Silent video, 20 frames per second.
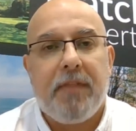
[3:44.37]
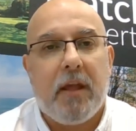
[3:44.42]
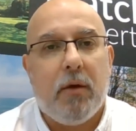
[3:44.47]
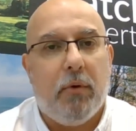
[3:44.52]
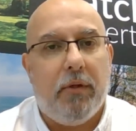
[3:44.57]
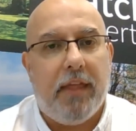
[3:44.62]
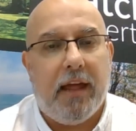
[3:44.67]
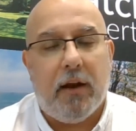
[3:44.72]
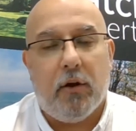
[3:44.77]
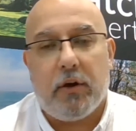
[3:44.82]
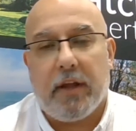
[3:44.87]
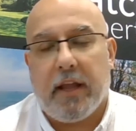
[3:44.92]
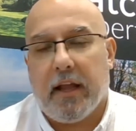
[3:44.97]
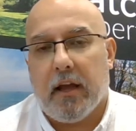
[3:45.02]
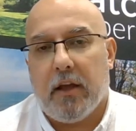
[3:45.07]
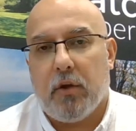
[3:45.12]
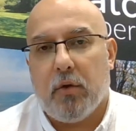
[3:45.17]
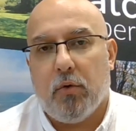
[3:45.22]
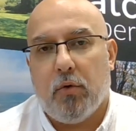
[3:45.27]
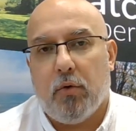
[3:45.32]
when they're looking
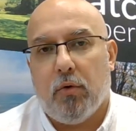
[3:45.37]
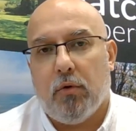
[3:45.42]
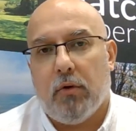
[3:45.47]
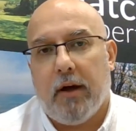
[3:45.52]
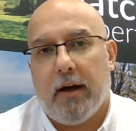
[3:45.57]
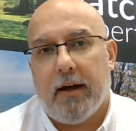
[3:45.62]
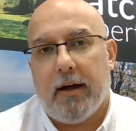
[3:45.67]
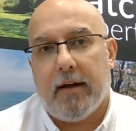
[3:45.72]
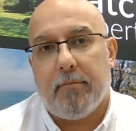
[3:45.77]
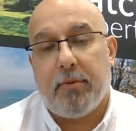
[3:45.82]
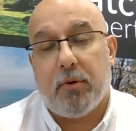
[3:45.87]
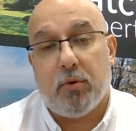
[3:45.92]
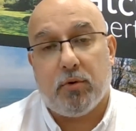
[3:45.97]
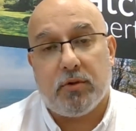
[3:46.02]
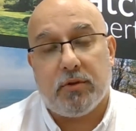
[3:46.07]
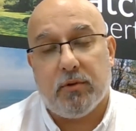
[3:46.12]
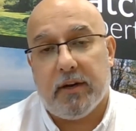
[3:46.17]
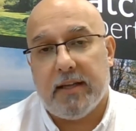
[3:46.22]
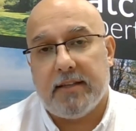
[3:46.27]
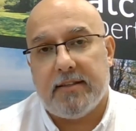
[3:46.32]
at your
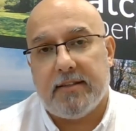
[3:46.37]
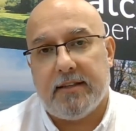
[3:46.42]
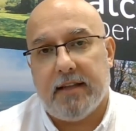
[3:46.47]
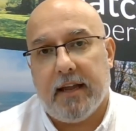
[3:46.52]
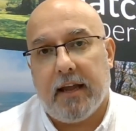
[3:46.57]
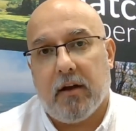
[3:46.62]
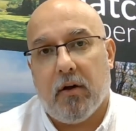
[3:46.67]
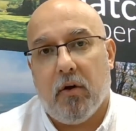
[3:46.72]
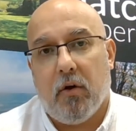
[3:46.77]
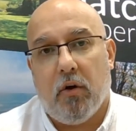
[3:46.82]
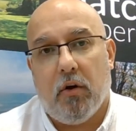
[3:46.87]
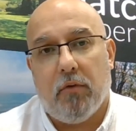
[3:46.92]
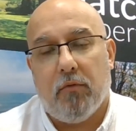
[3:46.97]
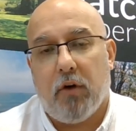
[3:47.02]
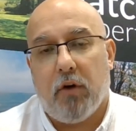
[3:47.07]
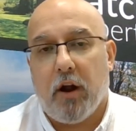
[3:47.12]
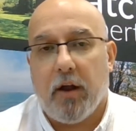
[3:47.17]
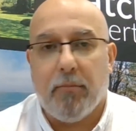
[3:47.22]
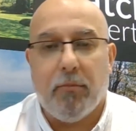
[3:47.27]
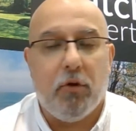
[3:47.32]
portal listing on
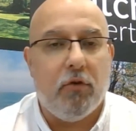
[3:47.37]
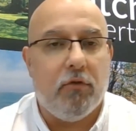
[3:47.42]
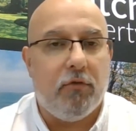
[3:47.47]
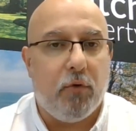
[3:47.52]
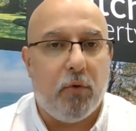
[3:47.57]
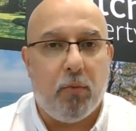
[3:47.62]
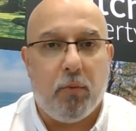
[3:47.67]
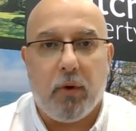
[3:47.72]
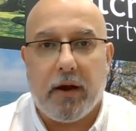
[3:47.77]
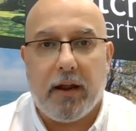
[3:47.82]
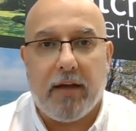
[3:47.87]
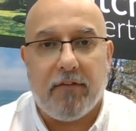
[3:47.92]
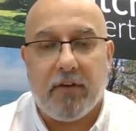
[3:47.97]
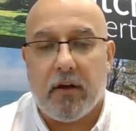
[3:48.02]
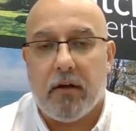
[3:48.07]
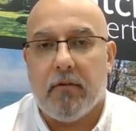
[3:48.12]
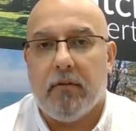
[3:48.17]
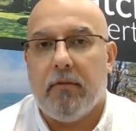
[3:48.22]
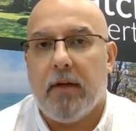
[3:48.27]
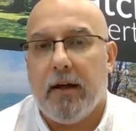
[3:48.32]
Rightmove or
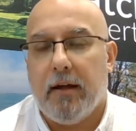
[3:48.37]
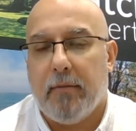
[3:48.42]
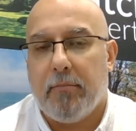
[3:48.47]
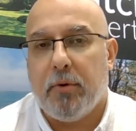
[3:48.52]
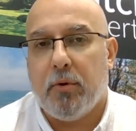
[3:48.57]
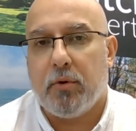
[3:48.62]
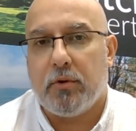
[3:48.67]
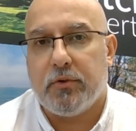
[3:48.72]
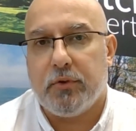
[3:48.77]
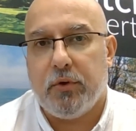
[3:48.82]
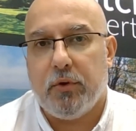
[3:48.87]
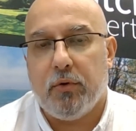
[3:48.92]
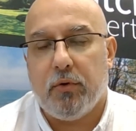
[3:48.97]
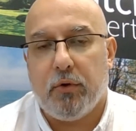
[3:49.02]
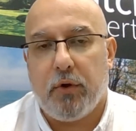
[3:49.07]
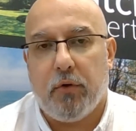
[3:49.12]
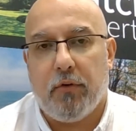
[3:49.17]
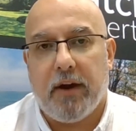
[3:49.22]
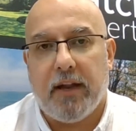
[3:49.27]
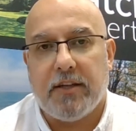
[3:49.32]
whatever portal
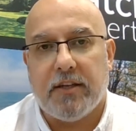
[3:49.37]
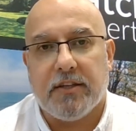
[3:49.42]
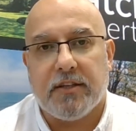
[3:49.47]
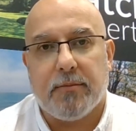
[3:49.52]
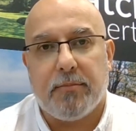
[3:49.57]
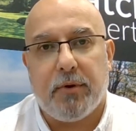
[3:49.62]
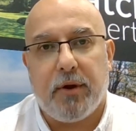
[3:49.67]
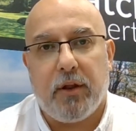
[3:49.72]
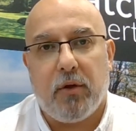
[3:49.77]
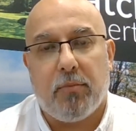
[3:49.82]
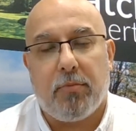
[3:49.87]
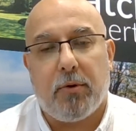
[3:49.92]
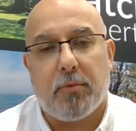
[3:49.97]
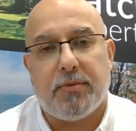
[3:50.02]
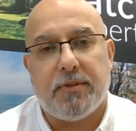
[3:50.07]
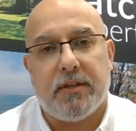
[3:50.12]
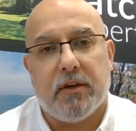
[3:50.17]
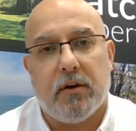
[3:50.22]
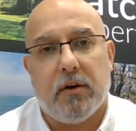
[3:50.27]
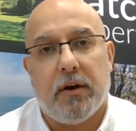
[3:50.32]
your agents are putting your
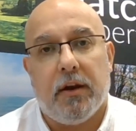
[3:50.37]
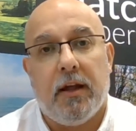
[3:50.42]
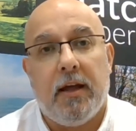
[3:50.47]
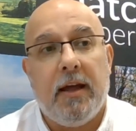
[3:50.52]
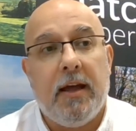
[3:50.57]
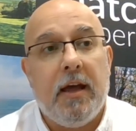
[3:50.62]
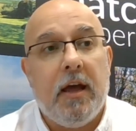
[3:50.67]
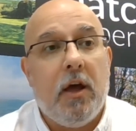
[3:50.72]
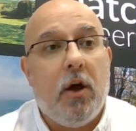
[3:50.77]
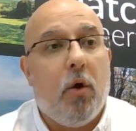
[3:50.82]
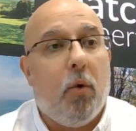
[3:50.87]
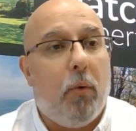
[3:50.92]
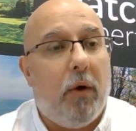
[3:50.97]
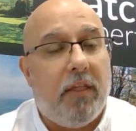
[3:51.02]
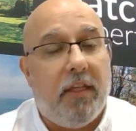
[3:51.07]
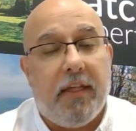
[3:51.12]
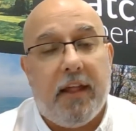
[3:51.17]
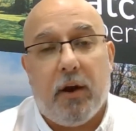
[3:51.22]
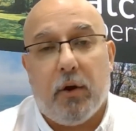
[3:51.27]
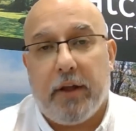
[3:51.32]
property on,
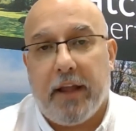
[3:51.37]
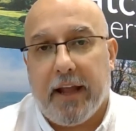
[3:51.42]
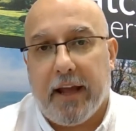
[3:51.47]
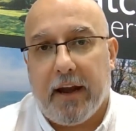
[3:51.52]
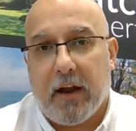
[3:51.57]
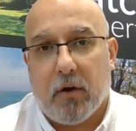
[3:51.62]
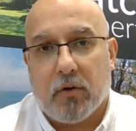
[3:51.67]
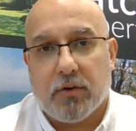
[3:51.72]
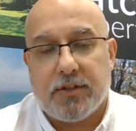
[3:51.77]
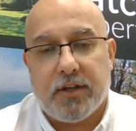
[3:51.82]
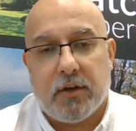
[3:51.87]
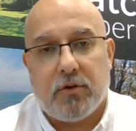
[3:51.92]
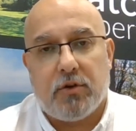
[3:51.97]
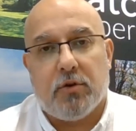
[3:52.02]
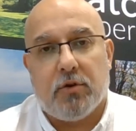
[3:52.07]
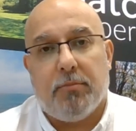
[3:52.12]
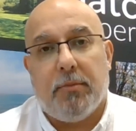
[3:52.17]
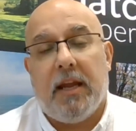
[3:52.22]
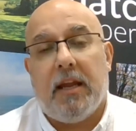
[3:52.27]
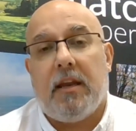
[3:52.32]
whether they're looking at it on
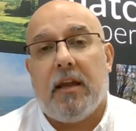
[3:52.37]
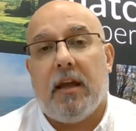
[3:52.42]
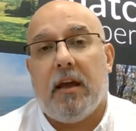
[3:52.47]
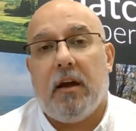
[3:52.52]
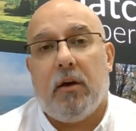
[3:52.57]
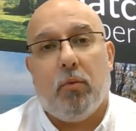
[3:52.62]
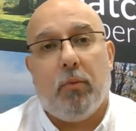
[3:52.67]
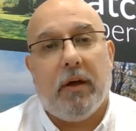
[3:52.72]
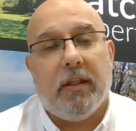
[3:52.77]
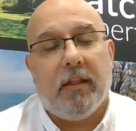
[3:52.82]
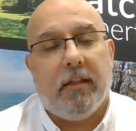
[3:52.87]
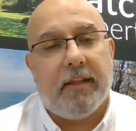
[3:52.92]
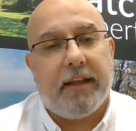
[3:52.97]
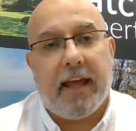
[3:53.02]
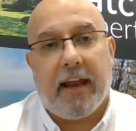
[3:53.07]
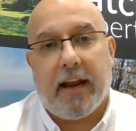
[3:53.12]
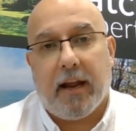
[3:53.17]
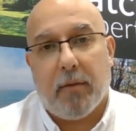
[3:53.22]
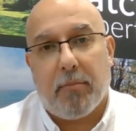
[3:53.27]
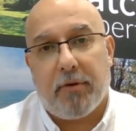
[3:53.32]
social media or whether they're
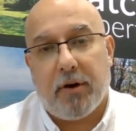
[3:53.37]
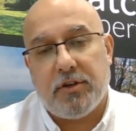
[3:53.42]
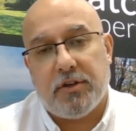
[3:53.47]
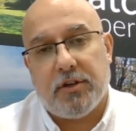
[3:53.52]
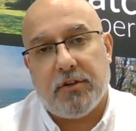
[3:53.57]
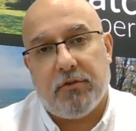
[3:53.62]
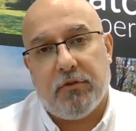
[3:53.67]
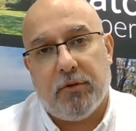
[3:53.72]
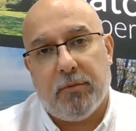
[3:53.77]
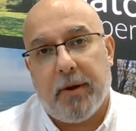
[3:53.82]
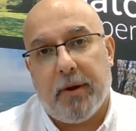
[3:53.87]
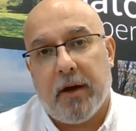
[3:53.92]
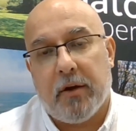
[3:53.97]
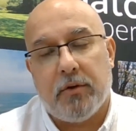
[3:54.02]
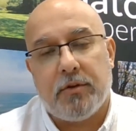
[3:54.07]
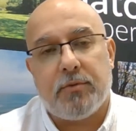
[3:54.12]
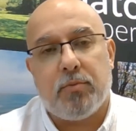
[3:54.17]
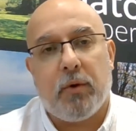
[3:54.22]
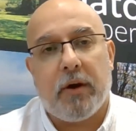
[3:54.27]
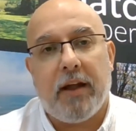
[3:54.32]
getting a brochure through the
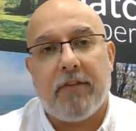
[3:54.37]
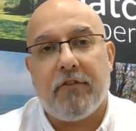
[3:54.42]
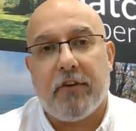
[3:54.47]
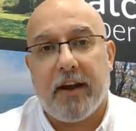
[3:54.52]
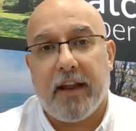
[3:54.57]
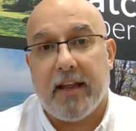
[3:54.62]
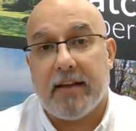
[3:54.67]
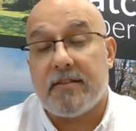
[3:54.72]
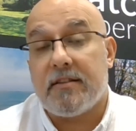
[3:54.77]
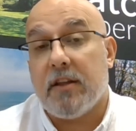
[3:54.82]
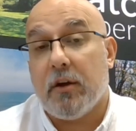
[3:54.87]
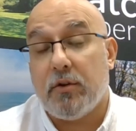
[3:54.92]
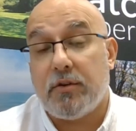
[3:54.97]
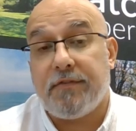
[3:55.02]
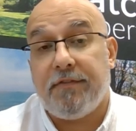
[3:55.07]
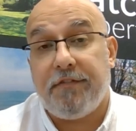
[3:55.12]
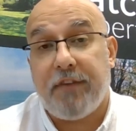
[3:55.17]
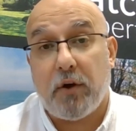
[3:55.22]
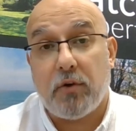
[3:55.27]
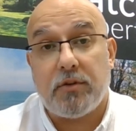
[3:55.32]
post, whatever it is, those
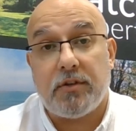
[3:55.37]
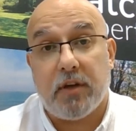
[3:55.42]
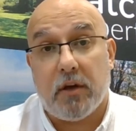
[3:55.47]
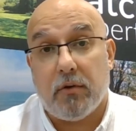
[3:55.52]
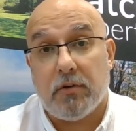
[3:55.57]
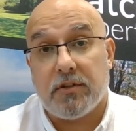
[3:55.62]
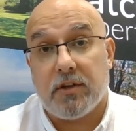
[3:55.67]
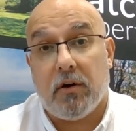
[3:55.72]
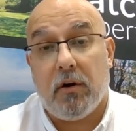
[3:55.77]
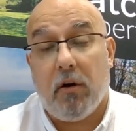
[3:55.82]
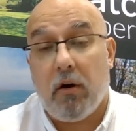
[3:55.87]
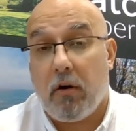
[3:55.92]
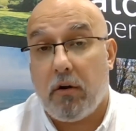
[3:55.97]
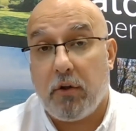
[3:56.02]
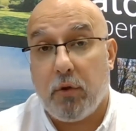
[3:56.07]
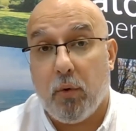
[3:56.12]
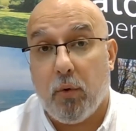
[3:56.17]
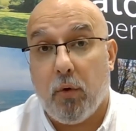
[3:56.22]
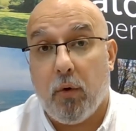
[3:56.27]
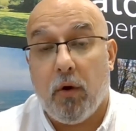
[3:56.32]
photos are
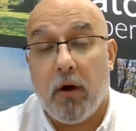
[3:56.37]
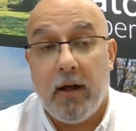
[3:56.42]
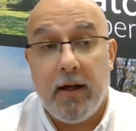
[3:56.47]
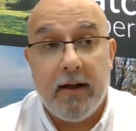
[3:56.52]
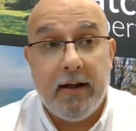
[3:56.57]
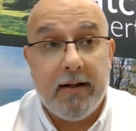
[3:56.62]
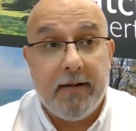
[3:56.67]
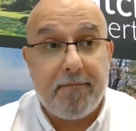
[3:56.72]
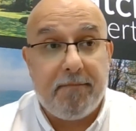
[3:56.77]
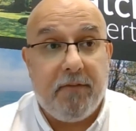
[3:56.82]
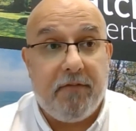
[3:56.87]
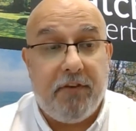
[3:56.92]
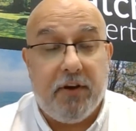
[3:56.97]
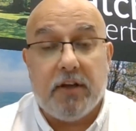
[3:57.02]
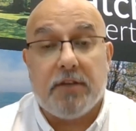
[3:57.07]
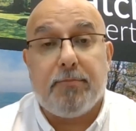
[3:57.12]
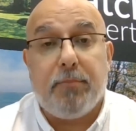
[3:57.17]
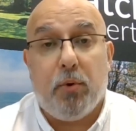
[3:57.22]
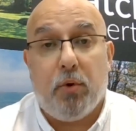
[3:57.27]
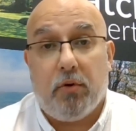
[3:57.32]
your
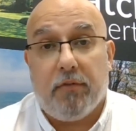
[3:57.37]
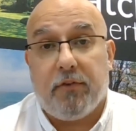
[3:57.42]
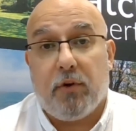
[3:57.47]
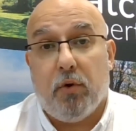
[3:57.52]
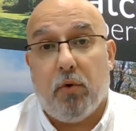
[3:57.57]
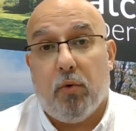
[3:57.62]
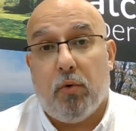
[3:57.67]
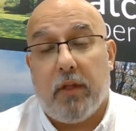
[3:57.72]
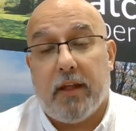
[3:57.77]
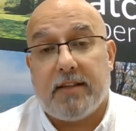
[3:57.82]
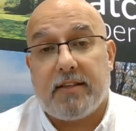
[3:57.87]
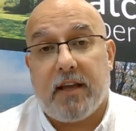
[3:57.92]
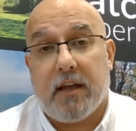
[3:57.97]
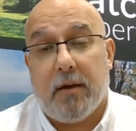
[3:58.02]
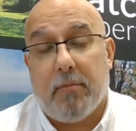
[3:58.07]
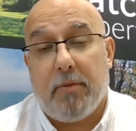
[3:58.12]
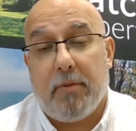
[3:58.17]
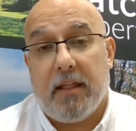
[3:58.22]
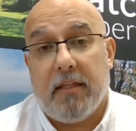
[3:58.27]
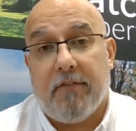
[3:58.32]
first port of call. It's going
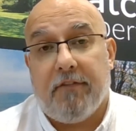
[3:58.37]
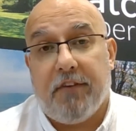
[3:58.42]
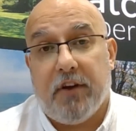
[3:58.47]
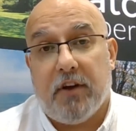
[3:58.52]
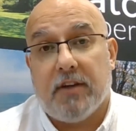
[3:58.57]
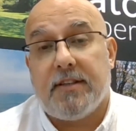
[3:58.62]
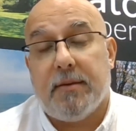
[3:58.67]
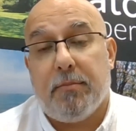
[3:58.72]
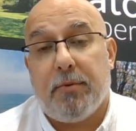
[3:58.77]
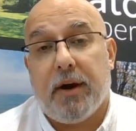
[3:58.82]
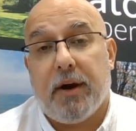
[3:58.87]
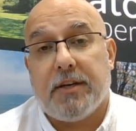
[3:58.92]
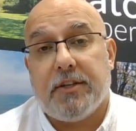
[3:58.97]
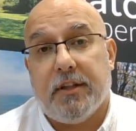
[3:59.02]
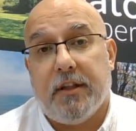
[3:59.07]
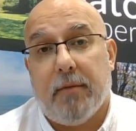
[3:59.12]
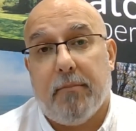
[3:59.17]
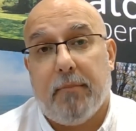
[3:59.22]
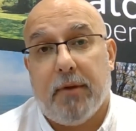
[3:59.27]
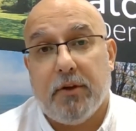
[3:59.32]
to be the first
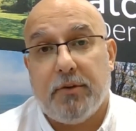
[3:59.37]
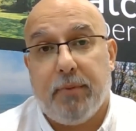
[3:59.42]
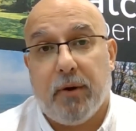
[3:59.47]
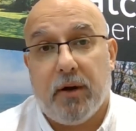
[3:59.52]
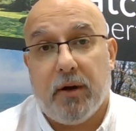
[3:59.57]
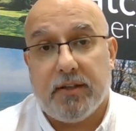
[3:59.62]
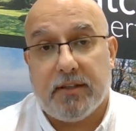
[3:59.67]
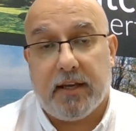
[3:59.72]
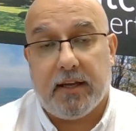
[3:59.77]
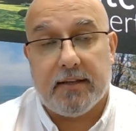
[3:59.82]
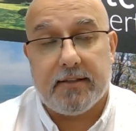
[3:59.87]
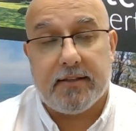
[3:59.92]
impression that most buyers are going to